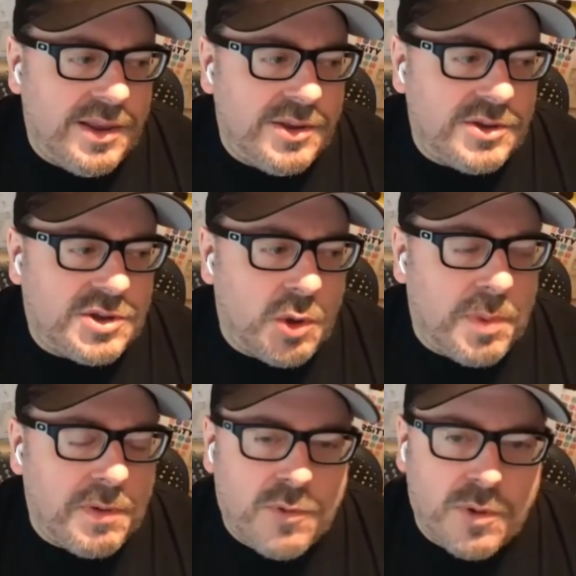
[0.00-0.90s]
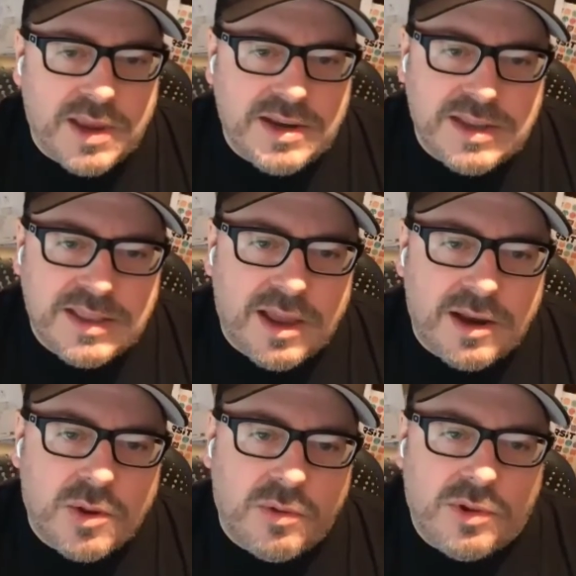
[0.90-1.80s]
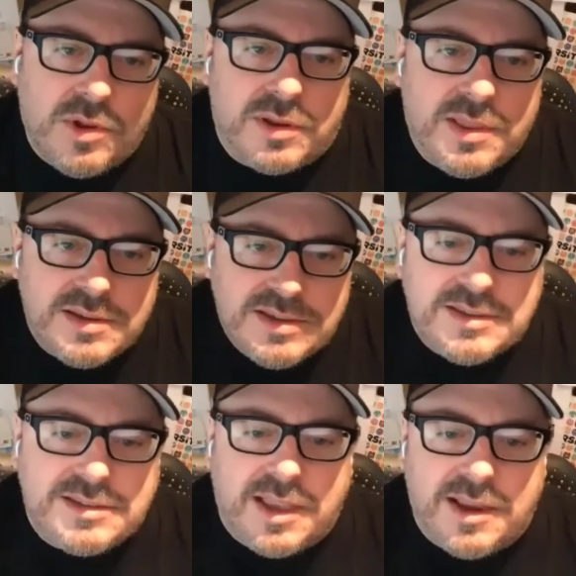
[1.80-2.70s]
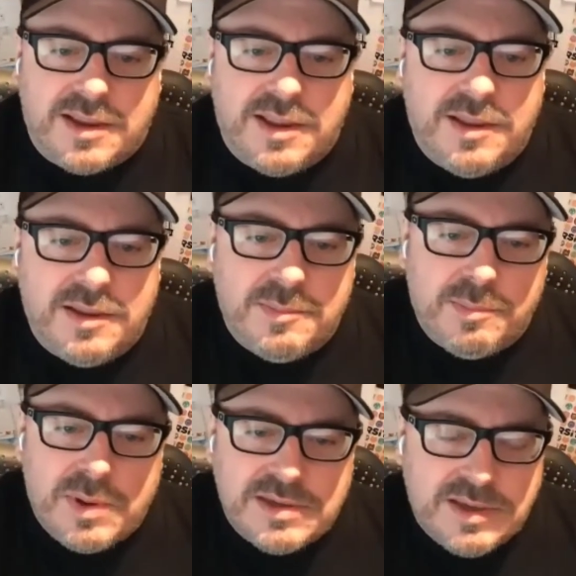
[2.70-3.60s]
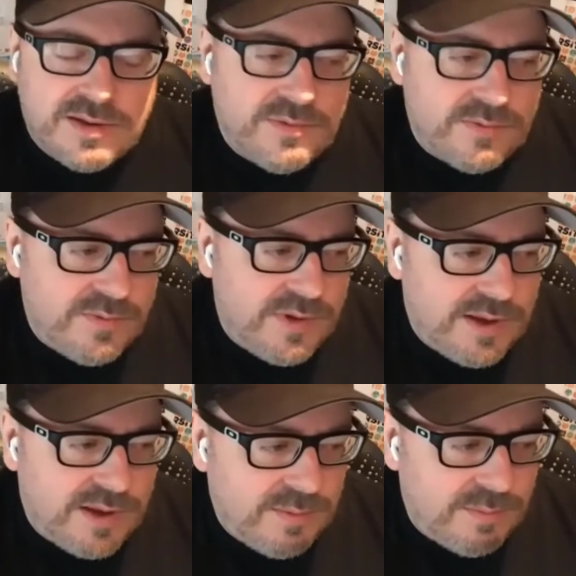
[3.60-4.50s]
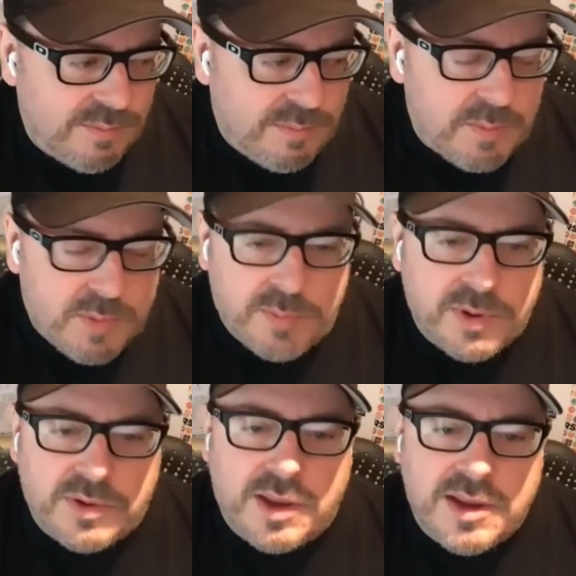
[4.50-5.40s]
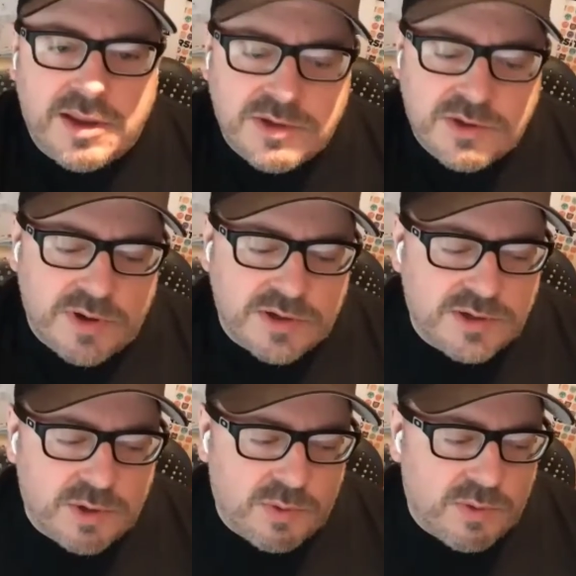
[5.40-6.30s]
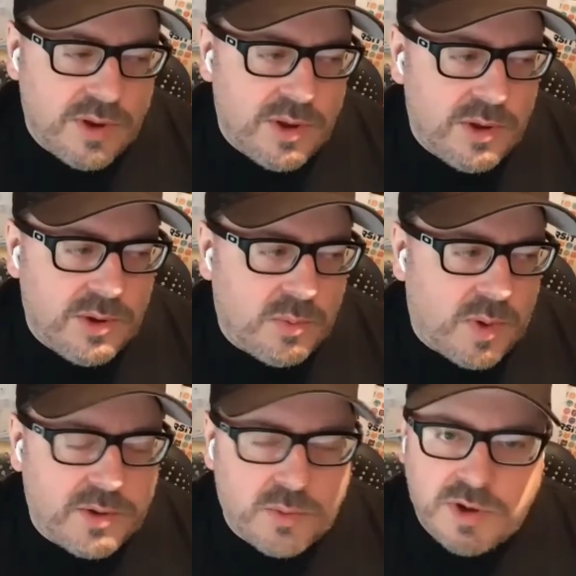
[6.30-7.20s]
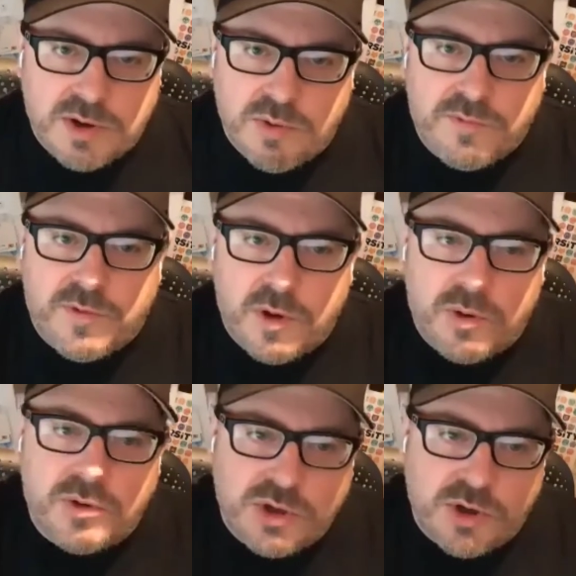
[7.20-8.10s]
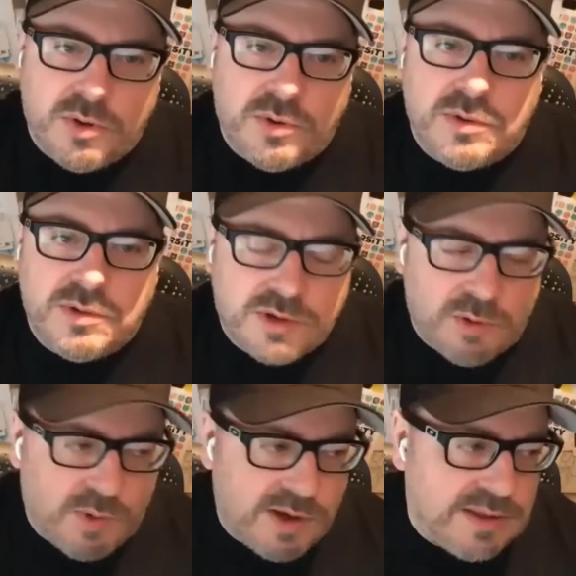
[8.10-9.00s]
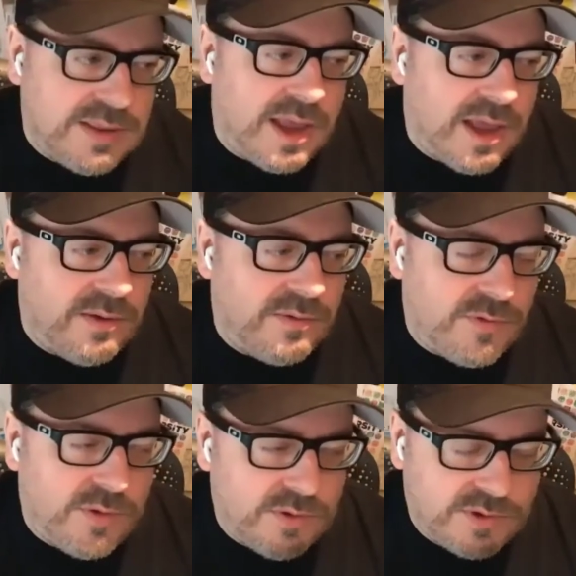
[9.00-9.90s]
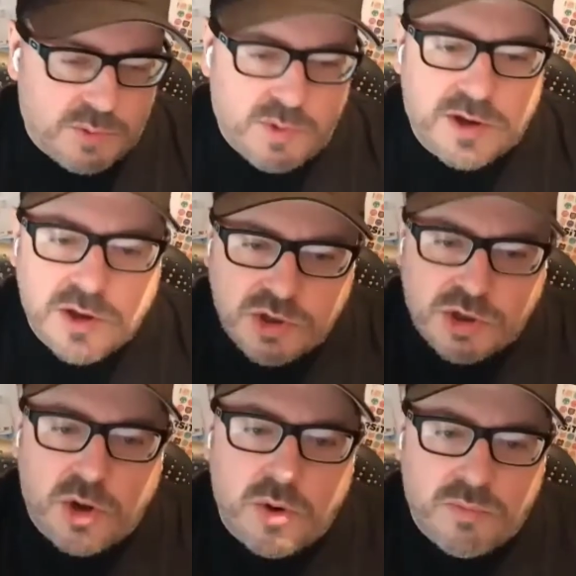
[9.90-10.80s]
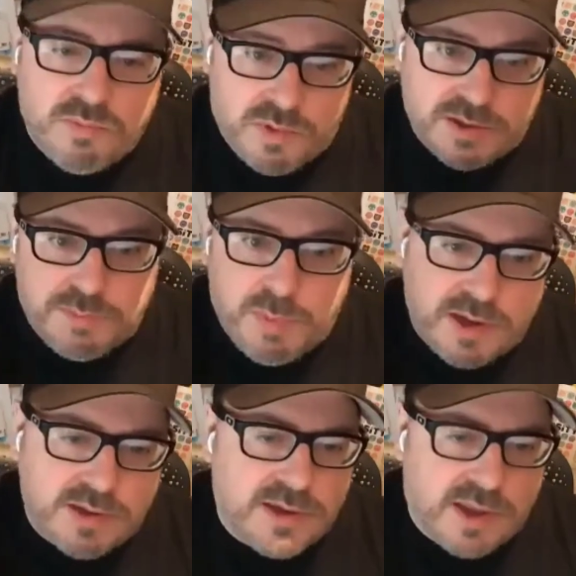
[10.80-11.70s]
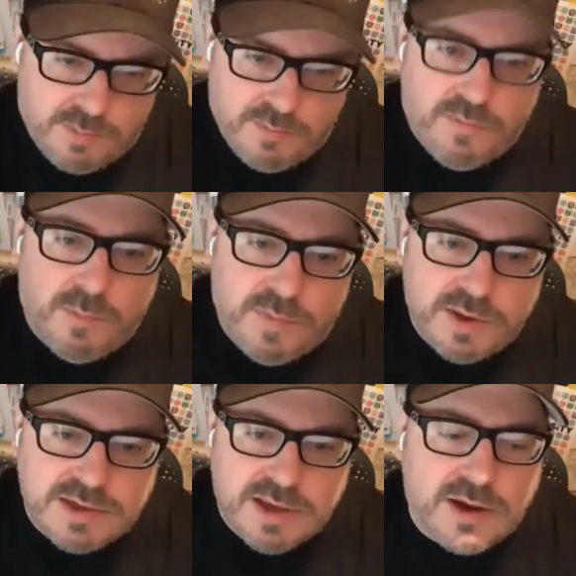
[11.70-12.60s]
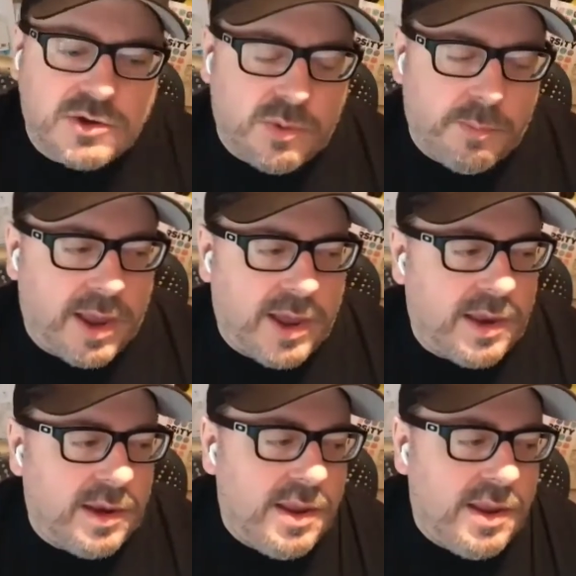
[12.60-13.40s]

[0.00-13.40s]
so before they did that, I go, look, this is like a piece of memorabilia history. So why don't we do a photo shoot? And so we did that so we could show this piece came from this actual bat.